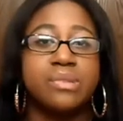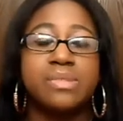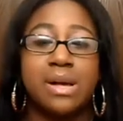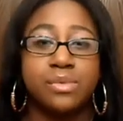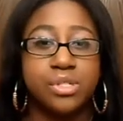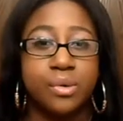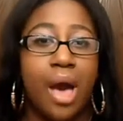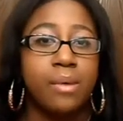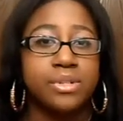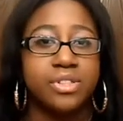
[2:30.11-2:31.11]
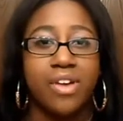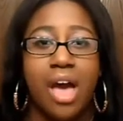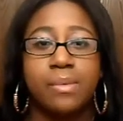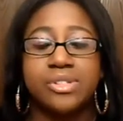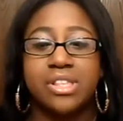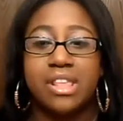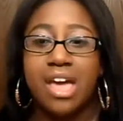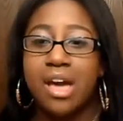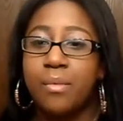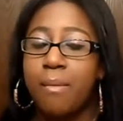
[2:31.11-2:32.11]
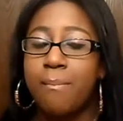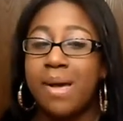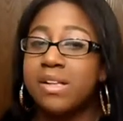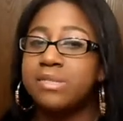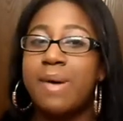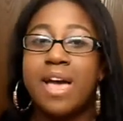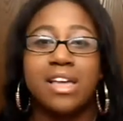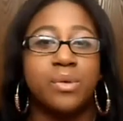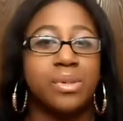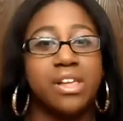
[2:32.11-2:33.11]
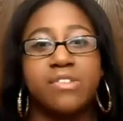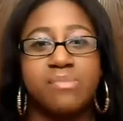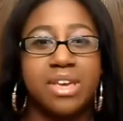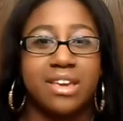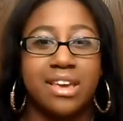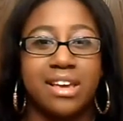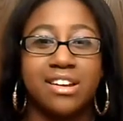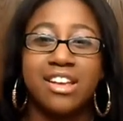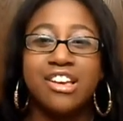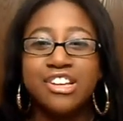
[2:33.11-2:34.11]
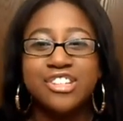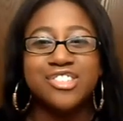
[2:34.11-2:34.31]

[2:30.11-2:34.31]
sometimes 2 hours, 3 hours, and the hair would bounce back and it would love me again.